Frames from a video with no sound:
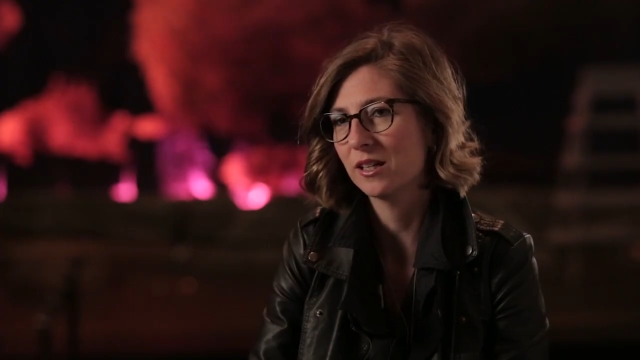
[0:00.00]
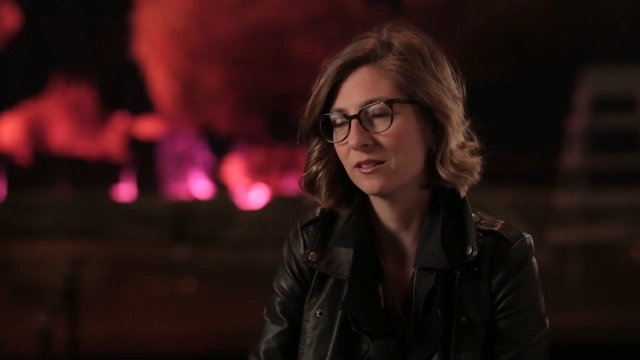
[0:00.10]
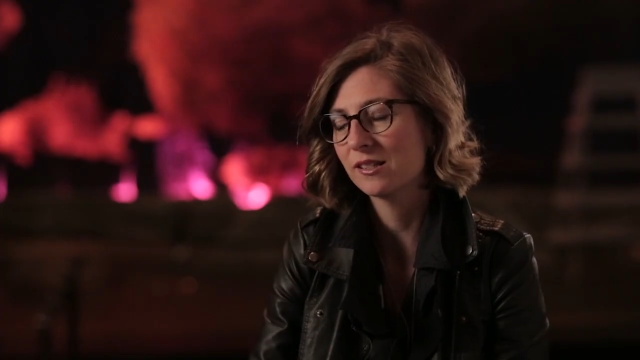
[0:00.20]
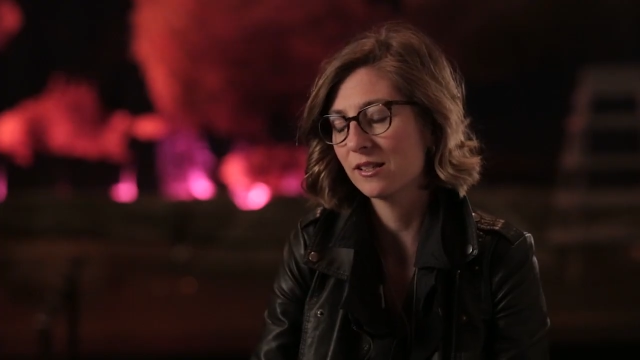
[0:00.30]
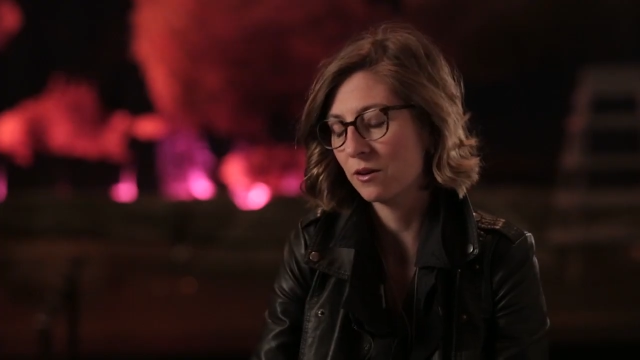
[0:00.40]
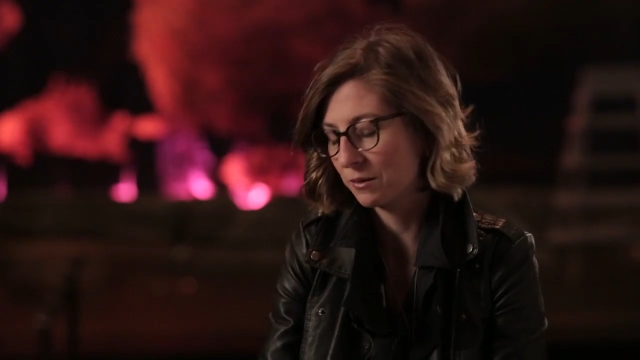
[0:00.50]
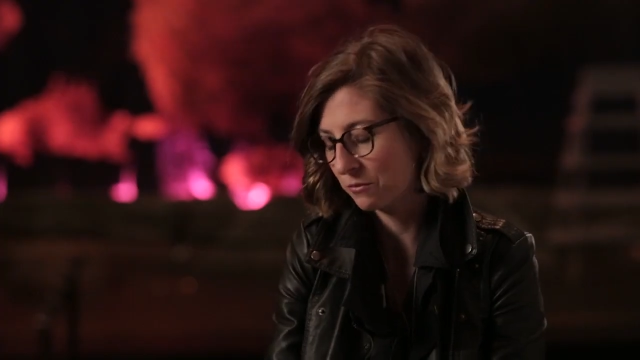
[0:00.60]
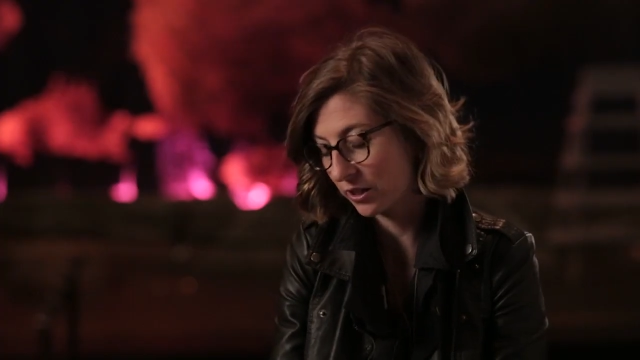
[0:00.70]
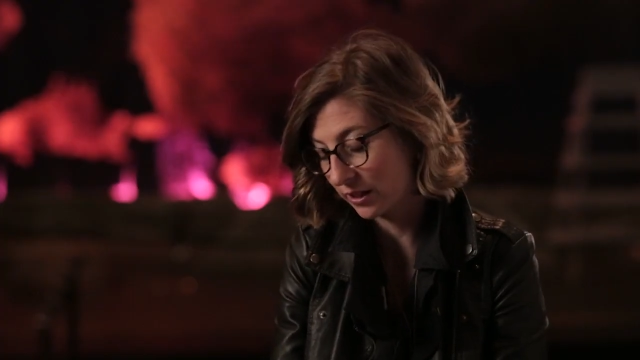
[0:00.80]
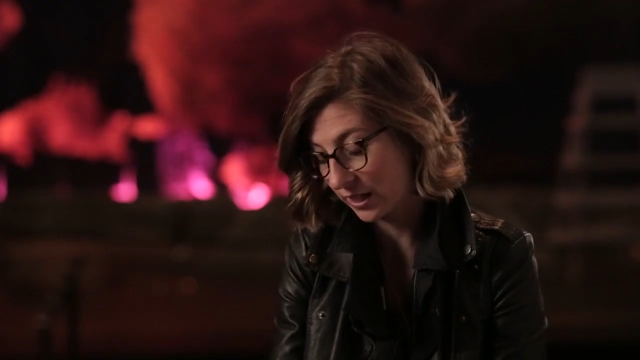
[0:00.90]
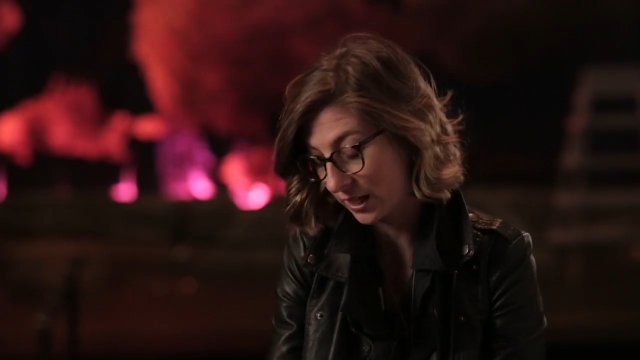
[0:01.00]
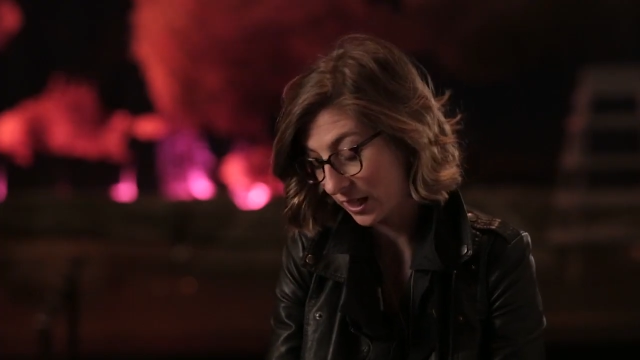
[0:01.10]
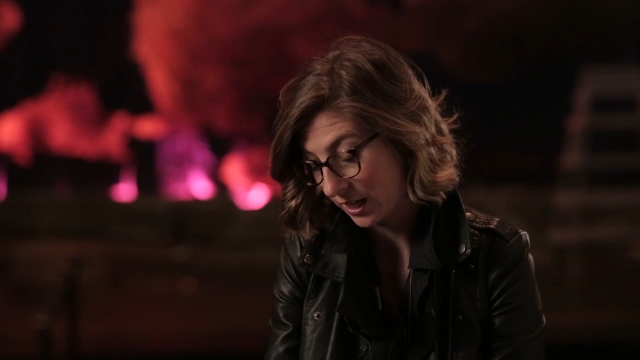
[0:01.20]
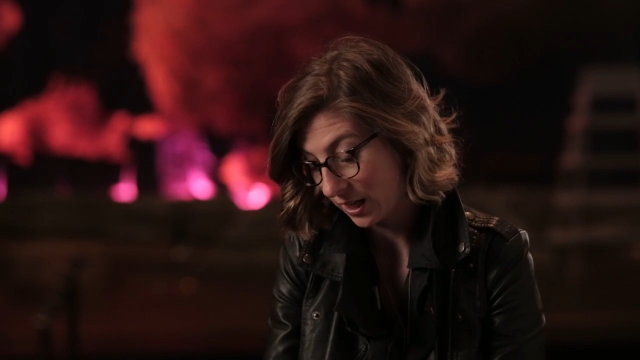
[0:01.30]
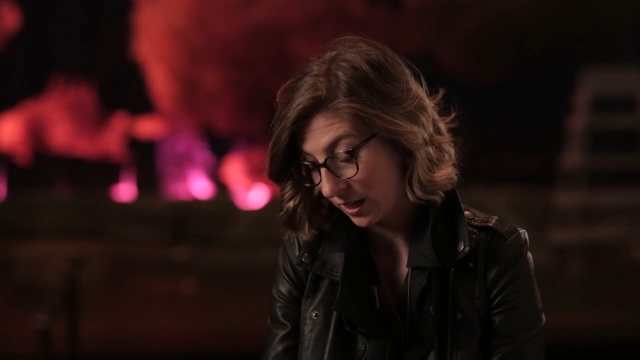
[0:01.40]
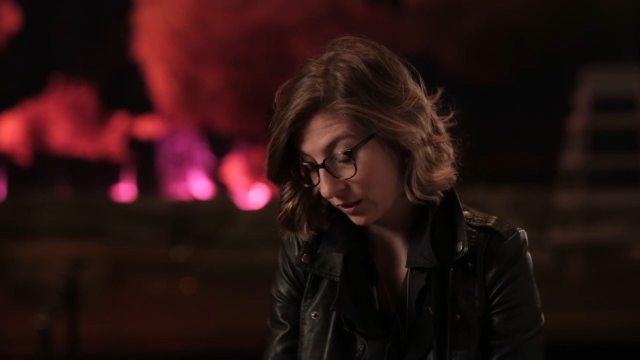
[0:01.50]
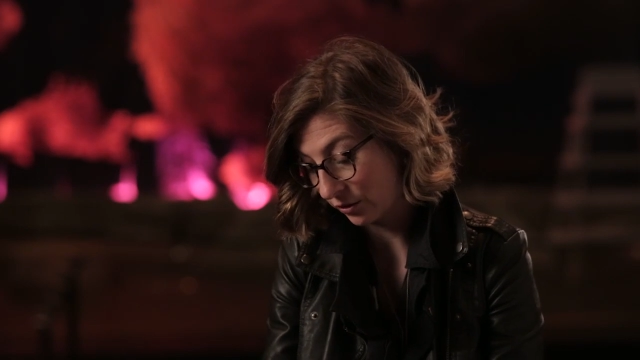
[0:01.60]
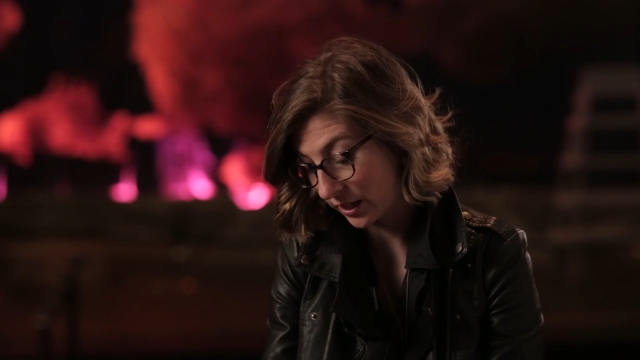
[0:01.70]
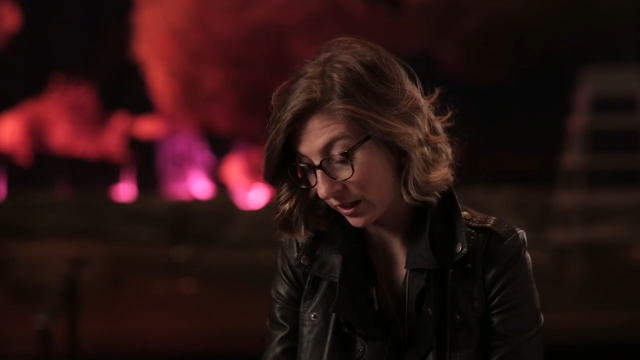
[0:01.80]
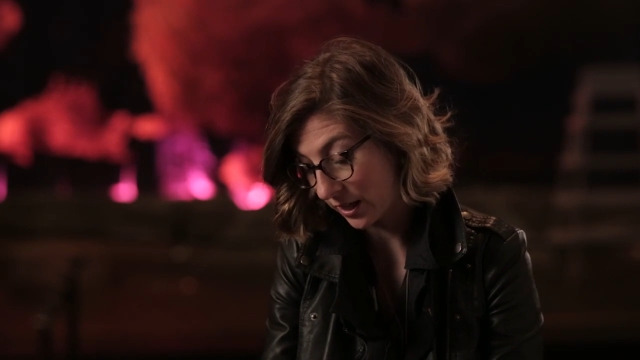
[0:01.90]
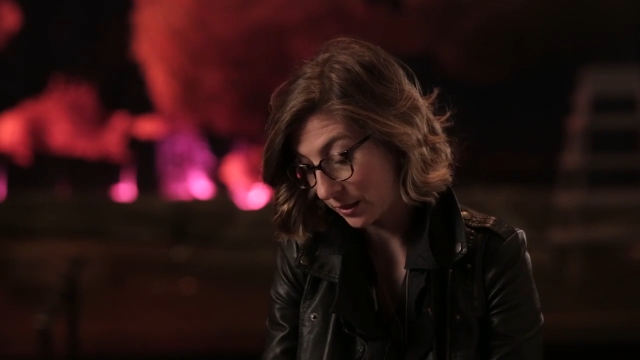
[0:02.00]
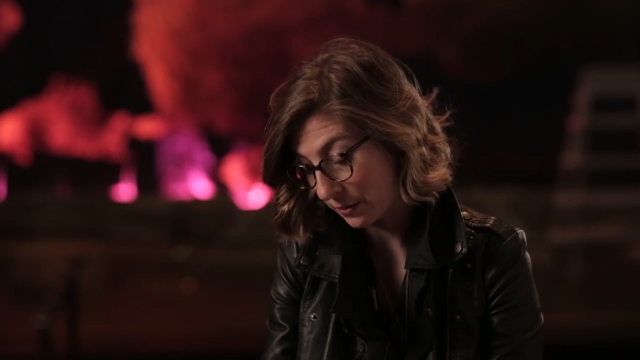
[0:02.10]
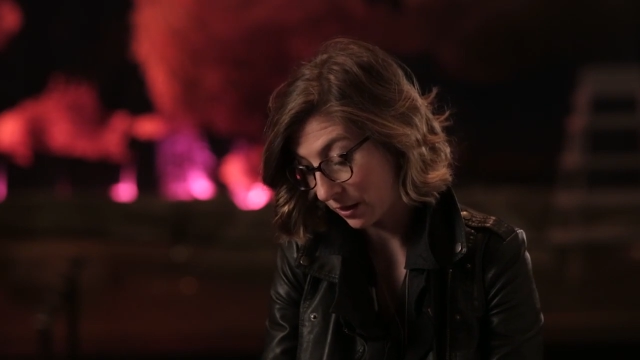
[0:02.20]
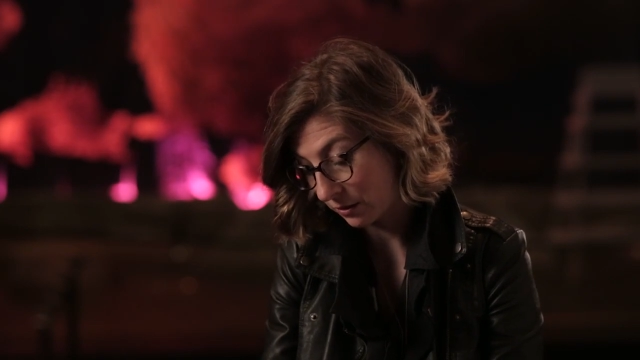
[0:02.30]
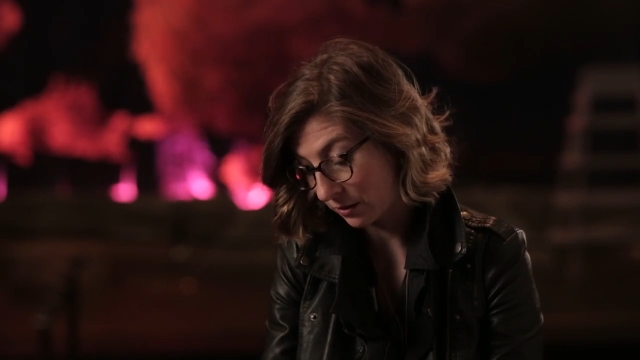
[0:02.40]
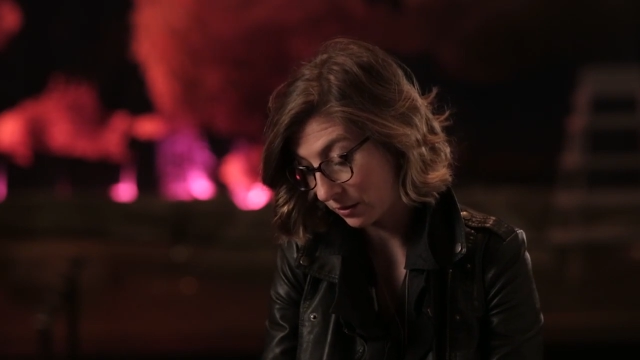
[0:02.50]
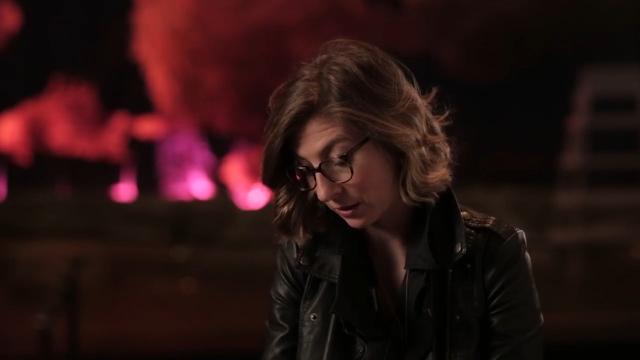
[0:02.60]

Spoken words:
And so I'm really learning a lot about